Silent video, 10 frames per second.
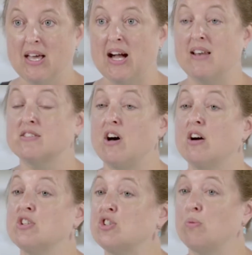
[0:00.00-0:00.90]
And as
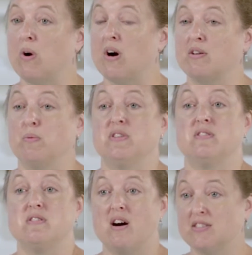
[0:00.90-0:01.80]
long as your water was
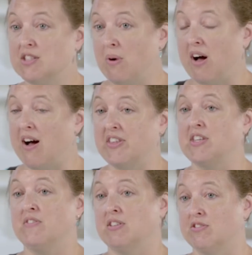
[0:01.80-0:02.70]
not so hot that
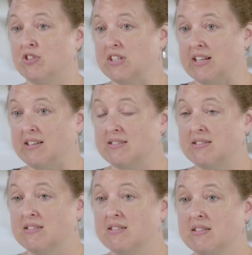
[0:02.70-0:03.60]
you've killed your
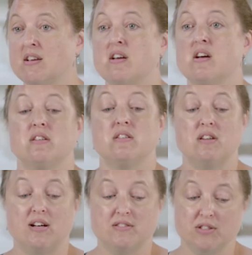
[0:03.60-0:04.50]
yeast,
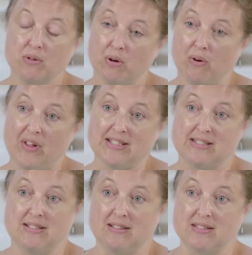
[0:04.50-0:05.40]
not so cold that it's
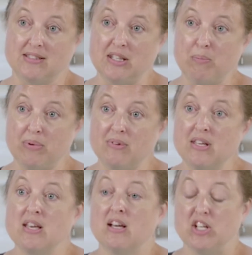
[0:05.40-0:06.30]
still asleep,
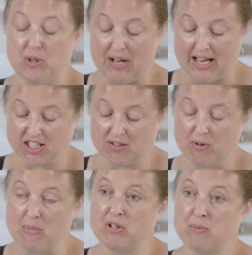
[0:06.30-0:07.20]
and you actually
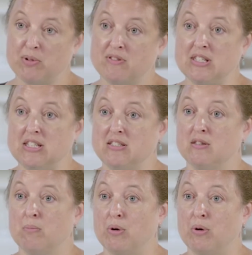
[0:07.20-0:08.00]
remember to put the yeast in the